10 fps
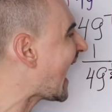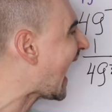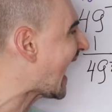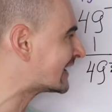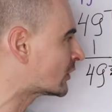
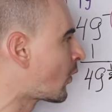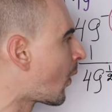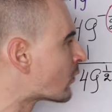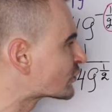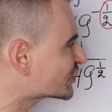n
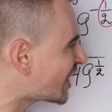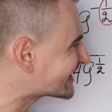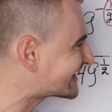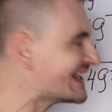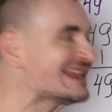goes
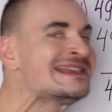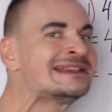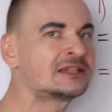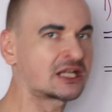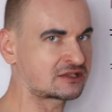as an
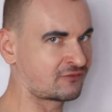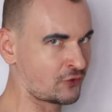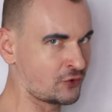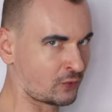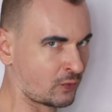index
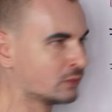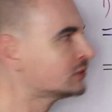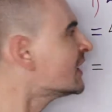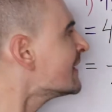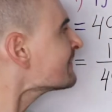for your
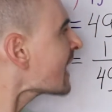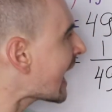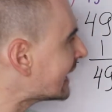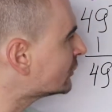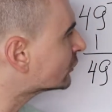root,
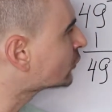and your